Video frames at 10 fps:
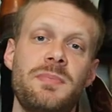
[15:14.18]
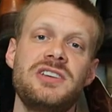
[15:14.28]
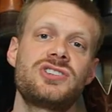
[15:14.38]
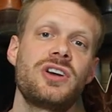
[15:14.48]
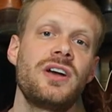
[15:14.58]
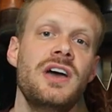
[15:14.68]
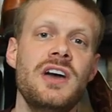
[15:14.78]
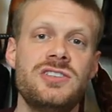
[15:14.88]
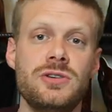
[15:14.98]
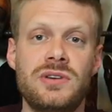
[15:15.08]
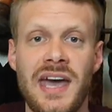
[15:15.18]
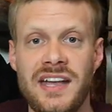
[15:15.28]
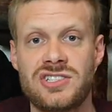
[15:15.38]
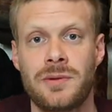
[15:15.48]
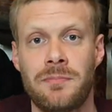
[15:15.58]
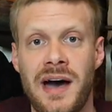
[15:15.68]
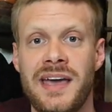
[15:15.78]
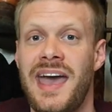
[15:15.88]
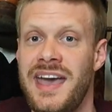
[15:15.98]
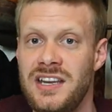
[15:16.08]
So be sure to catch
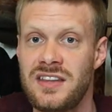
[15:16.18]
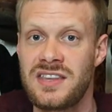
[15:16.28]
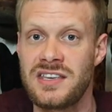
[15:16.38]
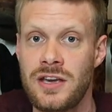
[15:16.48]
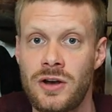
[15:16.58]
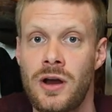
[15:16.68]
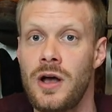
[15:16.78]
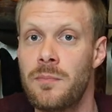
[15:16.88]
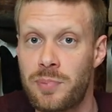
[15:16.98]
my end of the year